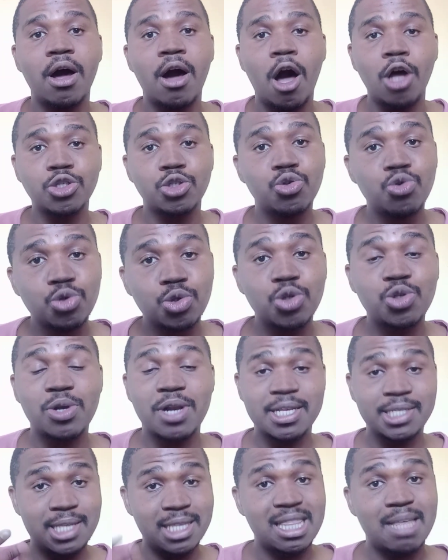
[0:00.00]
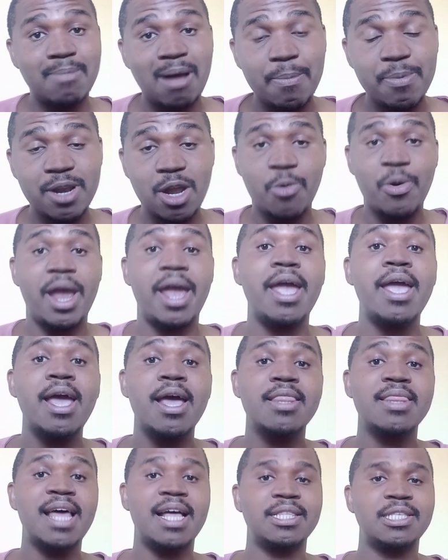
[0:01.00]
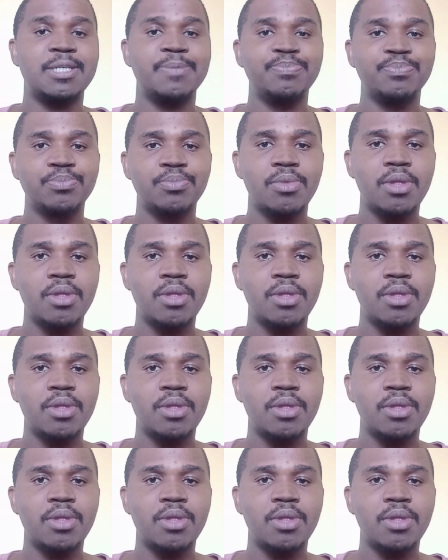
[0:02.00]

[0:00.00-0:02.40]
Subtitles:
Hasenhuttl is going to set them up in a way that,